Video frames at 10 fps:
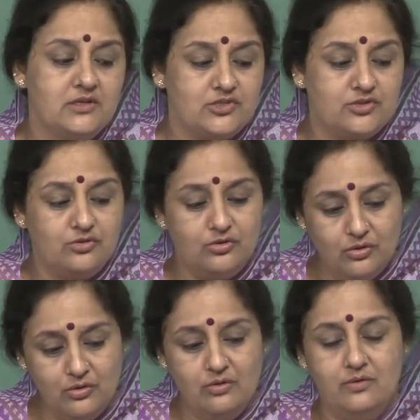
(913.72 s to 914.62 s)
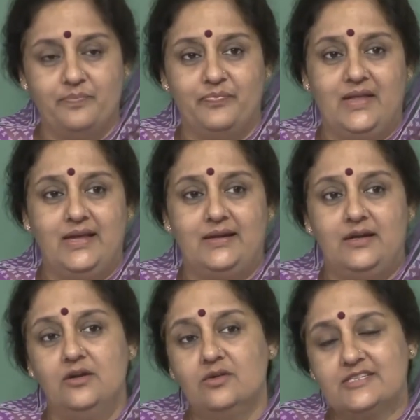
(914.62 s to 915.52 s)
So, though it
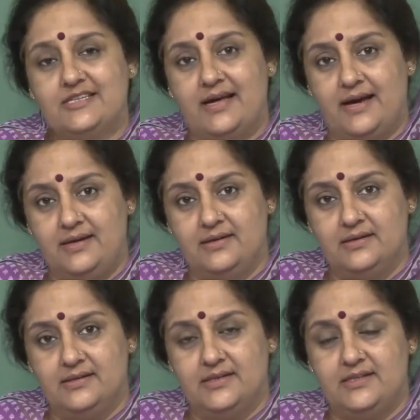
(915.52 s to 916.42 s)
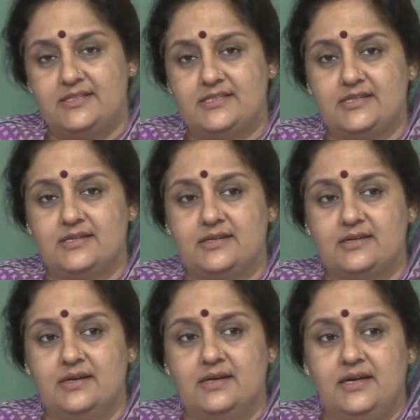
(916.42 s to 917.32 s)
looks like that it's
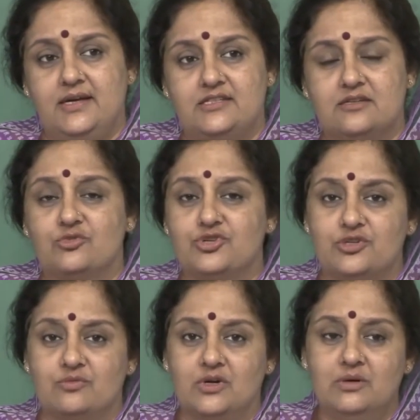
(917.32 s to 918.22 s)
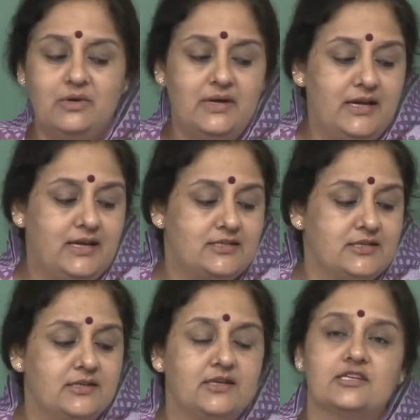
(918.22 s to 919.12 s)
a it's a motion verb, it
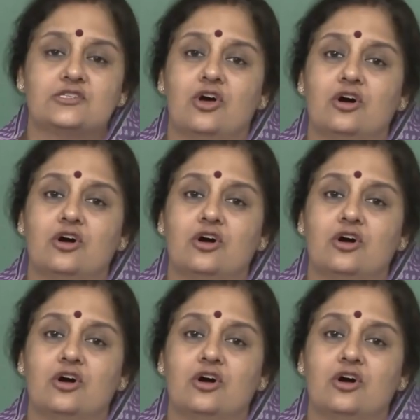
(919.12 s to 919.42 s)
does